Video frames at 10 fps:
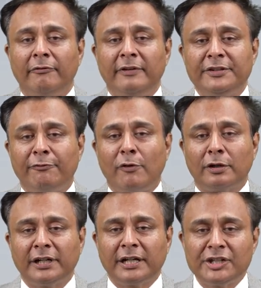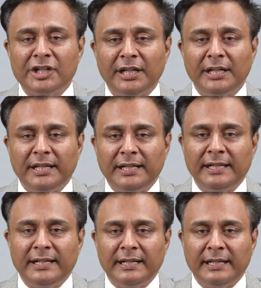when the water gushing
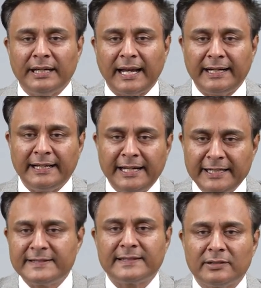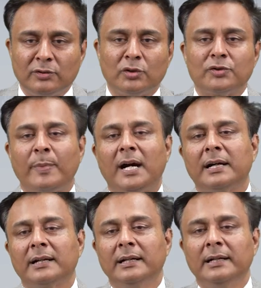in and hits those
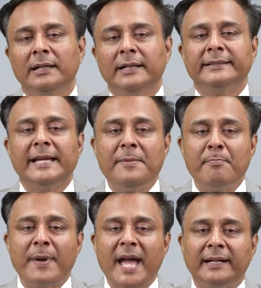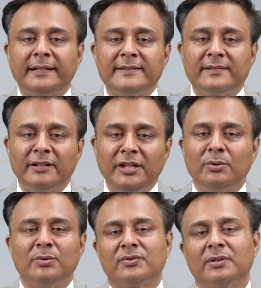parts, the impact is
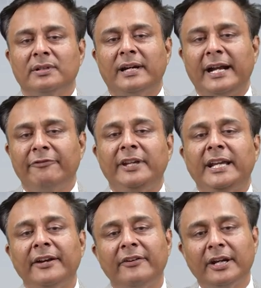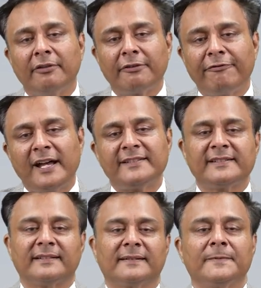reduced and we can recover
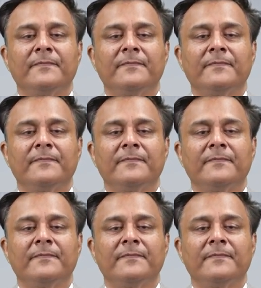faster.